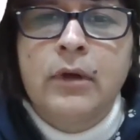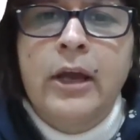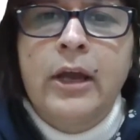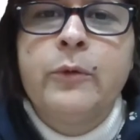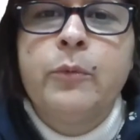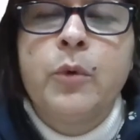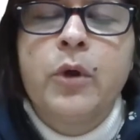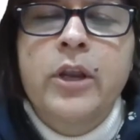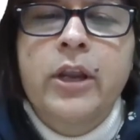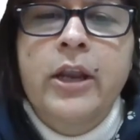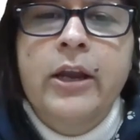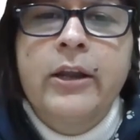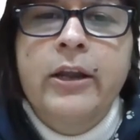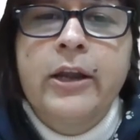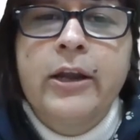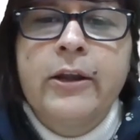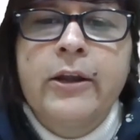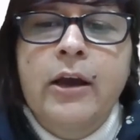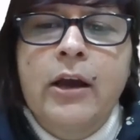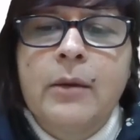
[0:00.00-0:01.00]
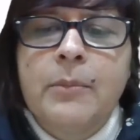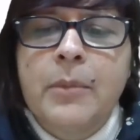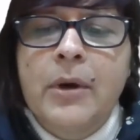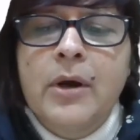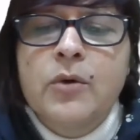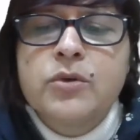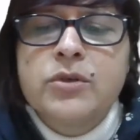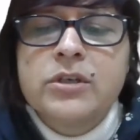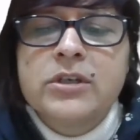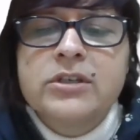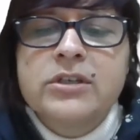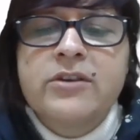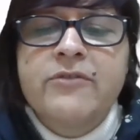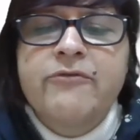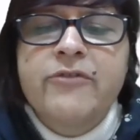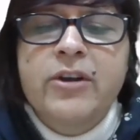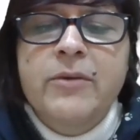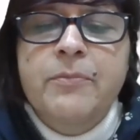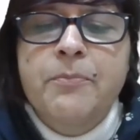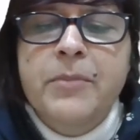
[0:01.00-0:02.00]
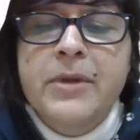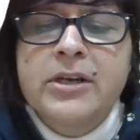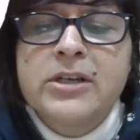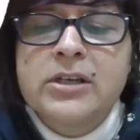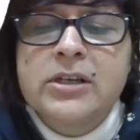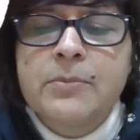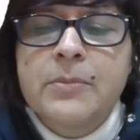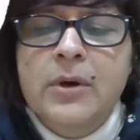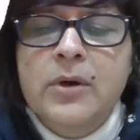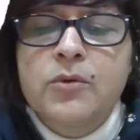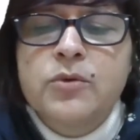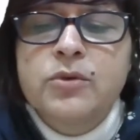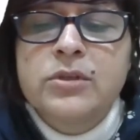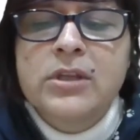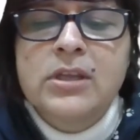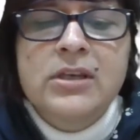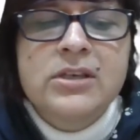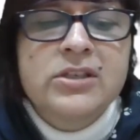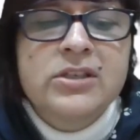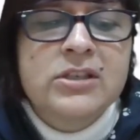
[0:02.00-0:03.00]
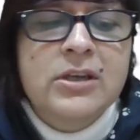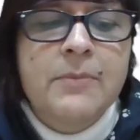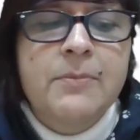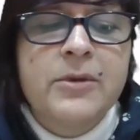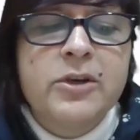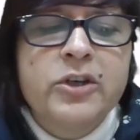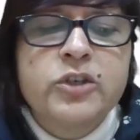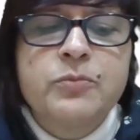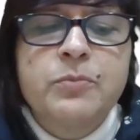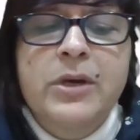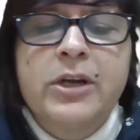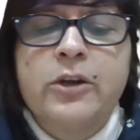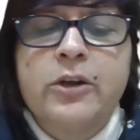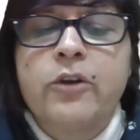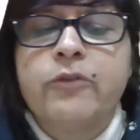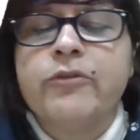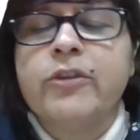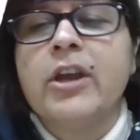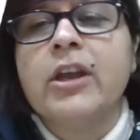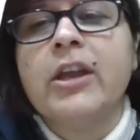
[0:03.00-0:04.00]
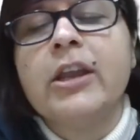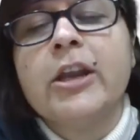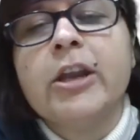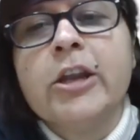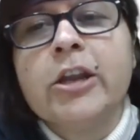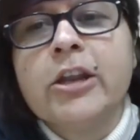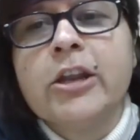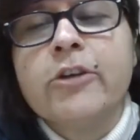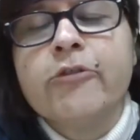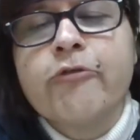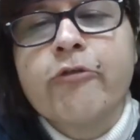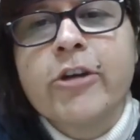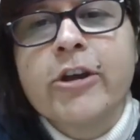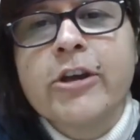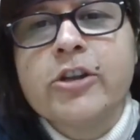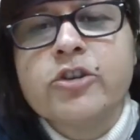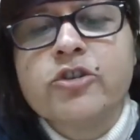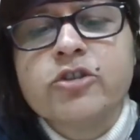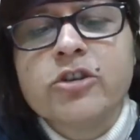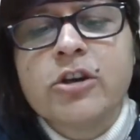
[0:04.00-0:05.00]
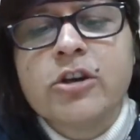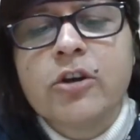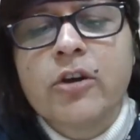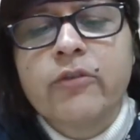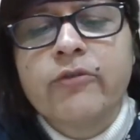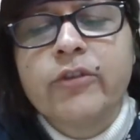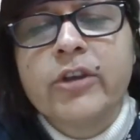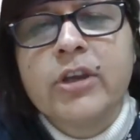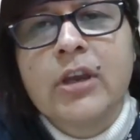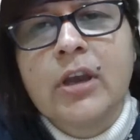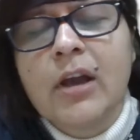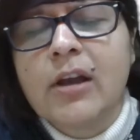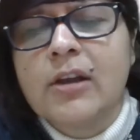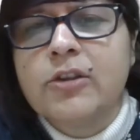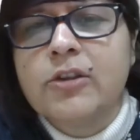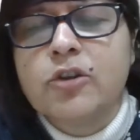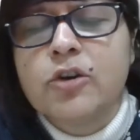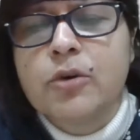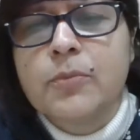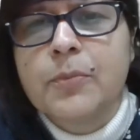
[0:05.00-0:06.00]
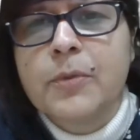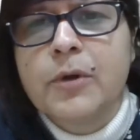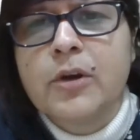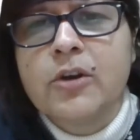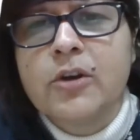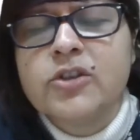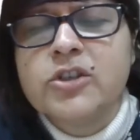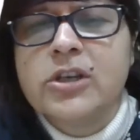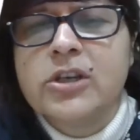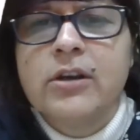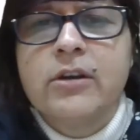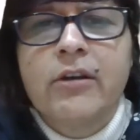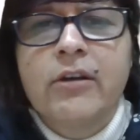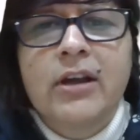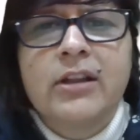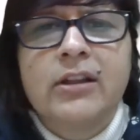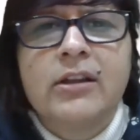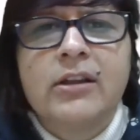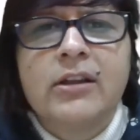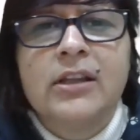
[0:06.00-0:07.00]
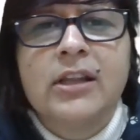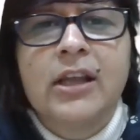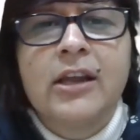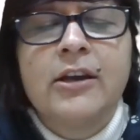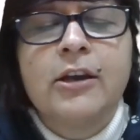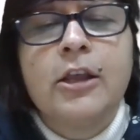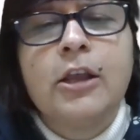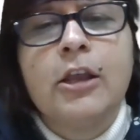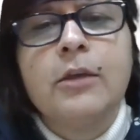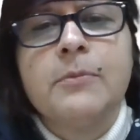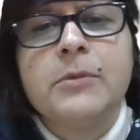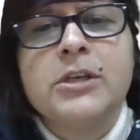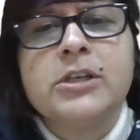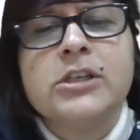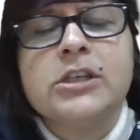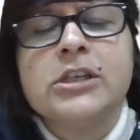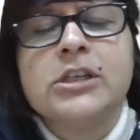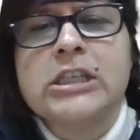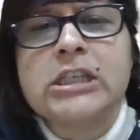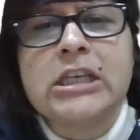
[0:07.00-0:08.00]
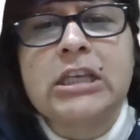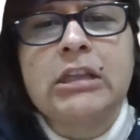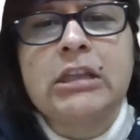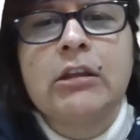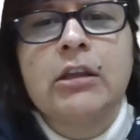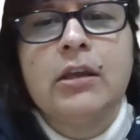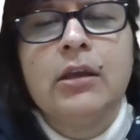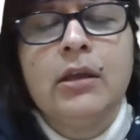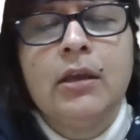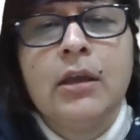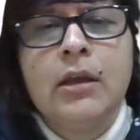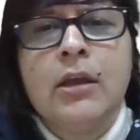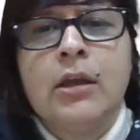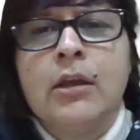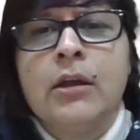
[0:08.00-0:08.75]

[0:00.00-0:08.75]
advocated about a development, about the establishment of the Indian tradition of the anthropology rather than imitating the